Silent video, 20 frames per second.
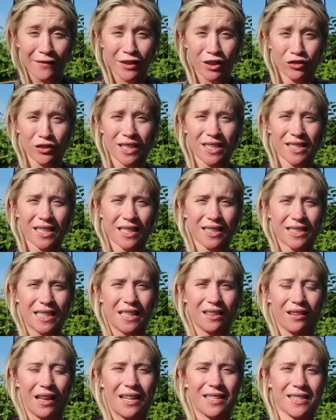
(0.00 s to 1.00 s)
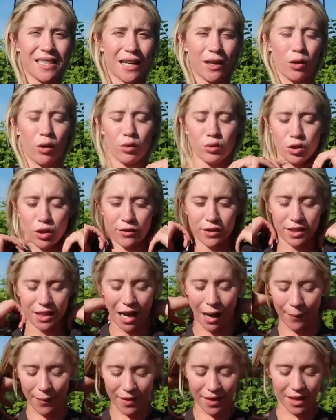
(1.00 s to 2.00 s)
I have a 360 lens that goes over
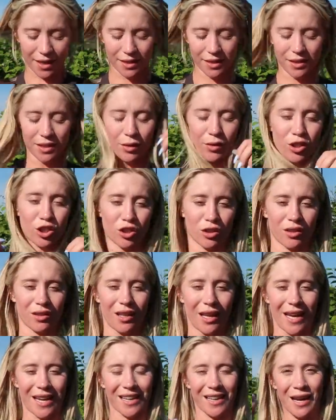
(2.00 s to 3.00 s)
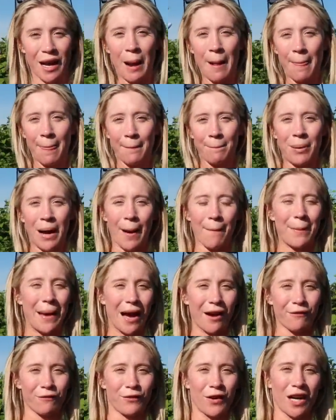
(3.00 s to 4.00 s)
top of this, so it should like pop
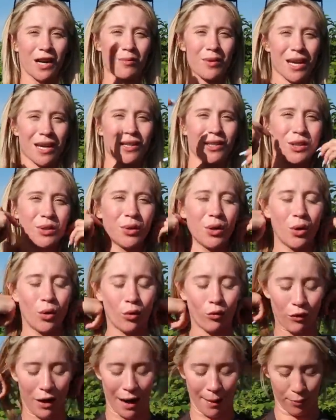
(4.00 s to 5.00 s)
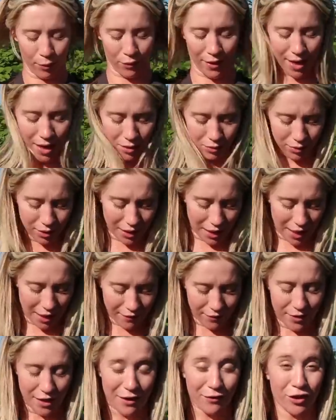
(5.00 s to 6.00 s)
out in front of me and do a whole wrap around.
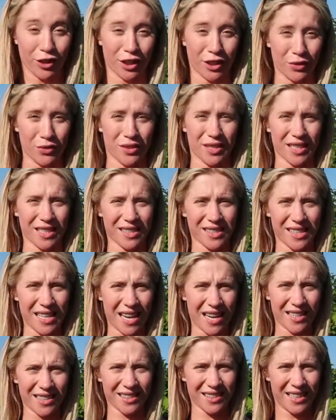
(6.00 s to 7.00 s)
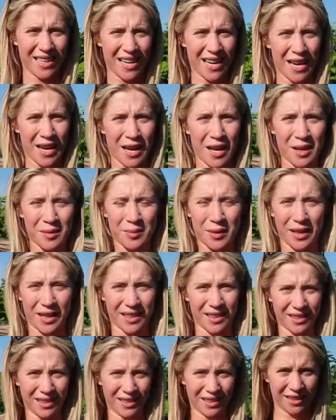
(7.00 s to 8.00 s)
I've never used this yet,
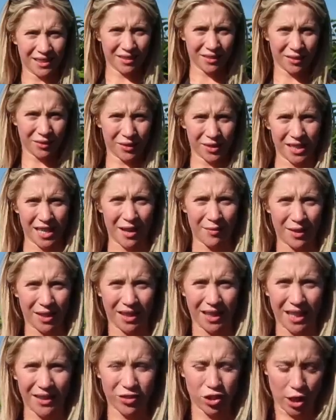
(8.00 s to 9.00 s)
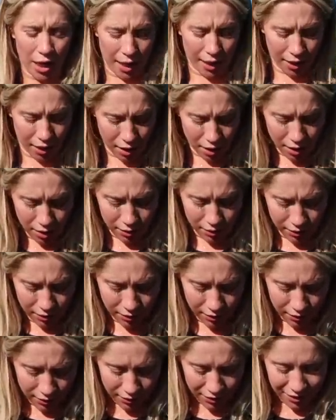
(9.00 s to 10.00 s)
but once I have my life jacket on,
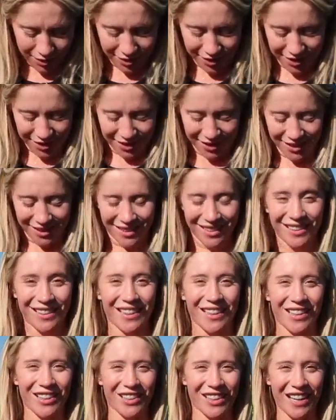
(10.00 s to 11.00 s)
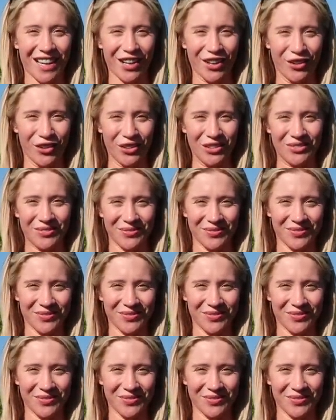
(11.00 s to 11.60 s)
look at her go.